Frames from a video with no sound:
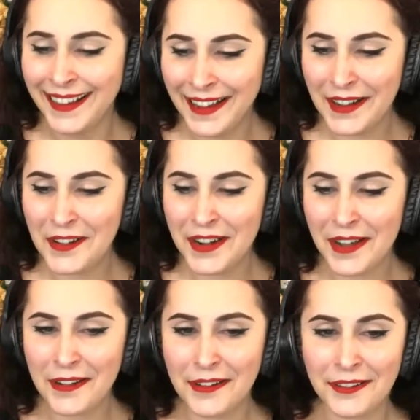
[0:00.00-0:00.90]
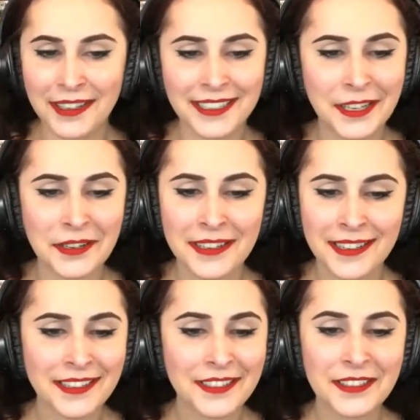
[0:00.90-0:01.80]
Oh no,
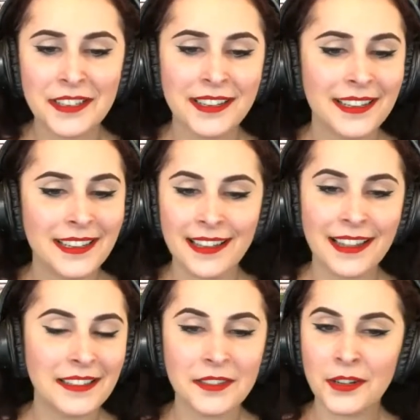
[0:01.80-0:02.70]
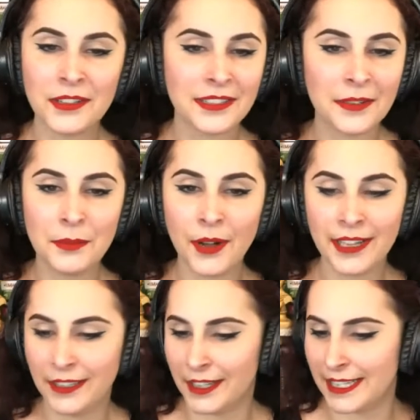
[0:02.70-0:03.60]
don't
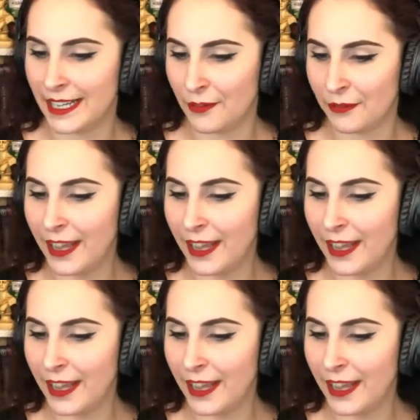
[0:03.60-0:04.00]
boil yourself.